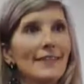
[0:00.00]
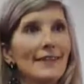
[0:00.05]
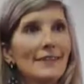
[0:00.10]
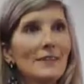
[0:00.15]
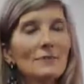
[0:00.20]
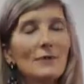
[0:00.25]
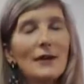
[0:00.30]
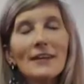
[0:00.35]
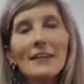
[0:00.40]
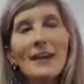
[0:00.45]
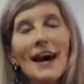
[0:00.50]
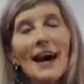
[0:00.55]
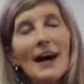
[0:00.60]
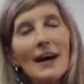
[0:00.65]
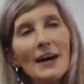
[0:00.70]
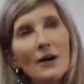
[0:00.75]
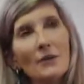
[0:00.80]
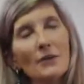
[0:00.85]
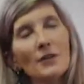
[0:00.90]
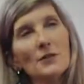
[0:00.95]
And the way that
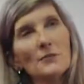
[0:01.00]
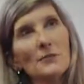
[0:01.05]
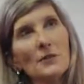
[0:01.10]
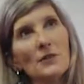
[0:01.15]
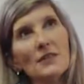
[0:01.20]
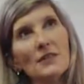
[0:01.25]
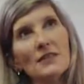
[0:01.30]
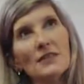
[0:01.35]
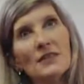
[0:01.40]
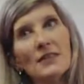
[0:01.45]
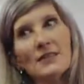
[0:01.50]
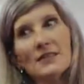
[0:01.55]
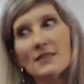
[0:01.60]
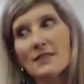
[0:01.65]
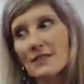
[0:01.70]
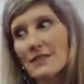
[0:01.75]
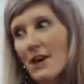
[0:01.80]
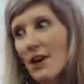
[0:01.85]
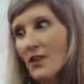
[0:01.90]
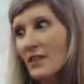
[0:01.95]
I always put this is,
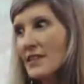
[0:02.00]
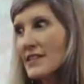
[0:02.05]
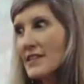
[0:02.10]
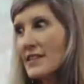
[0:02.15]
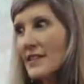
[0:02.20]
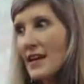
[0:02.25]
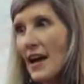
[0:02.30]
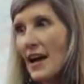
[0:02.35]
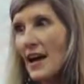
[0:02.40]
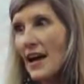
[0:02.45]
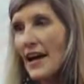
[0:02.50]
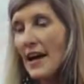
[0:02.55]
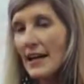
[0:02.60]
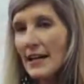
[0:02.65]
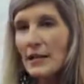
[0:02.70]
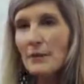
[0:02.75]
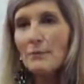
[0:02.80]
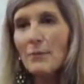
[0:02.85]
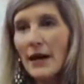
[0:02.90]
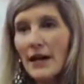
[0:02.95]
as long as
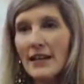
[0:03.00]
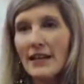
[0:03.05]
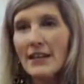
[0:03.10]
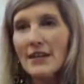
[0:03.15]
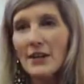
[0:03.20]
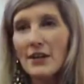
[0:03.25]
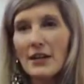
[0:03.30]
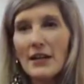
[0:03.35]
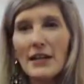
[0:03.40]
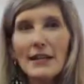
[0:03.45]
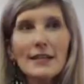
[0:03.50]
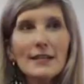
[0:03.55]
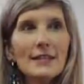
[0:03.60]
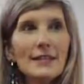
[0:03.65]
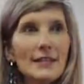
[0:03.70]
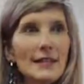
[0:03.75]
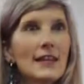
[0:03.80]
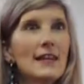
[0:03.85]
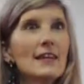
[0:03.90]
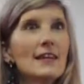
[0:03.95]
anybody or
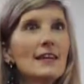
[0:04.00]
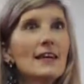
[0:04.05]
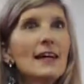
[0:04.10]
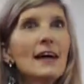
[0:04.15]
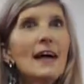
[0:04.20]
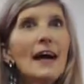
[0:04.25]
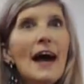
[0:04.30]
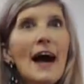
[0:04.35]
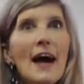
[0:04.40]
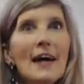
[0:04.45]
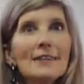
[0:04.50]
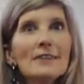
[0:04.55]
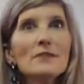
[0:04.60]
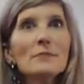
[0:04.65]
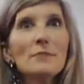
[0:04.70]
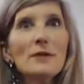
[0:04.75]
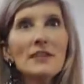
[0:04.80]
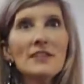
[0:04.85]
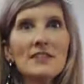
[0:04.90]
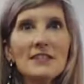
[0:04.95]
anything has to
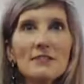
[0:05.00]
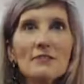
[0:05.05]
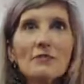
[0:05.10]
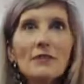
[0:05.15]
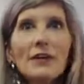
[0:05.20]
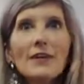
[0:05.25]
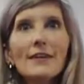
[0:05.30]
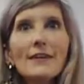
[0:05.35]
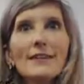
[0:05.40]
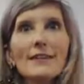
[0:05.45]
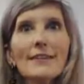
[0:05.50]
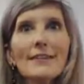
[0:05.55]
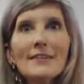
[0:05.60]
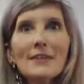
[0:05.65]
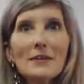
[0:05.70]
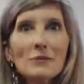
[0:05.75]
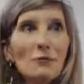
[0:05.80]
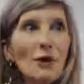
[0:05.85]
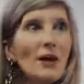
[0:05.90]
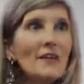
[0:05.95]
be different
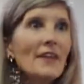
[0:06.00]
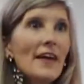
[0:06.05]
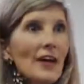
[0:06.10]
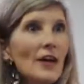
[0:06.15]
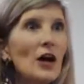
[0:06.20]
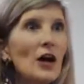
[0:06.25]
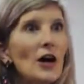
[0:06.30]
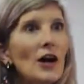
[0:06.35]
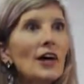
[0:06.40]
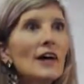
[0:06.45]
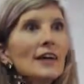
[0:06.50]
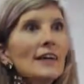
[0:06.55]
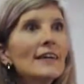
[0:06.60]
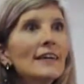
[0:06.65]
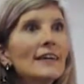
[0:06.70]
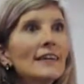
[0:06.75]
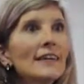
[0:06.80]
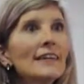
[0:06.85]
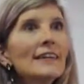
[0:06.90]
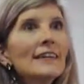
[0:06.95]
than what they are,
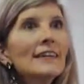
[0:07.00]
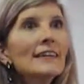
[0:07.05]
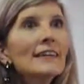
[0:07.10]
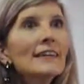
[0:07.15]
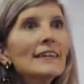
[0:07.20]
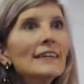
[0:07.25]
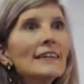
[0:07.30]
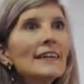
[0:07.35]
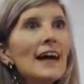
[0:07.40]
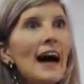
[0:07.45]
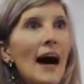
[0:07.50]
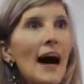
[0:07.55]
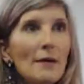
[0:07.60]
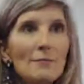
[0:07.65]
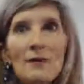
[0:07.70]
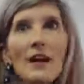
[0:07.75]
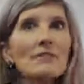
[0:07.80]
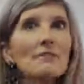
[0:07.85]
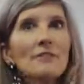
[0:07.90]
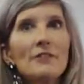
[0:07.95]

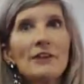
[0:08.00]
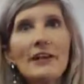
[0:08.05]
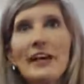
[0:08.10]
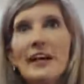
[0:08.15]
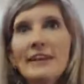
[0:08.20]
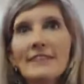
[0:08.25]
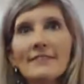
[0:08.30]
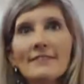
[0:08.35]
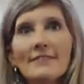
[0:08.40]
I'm not free.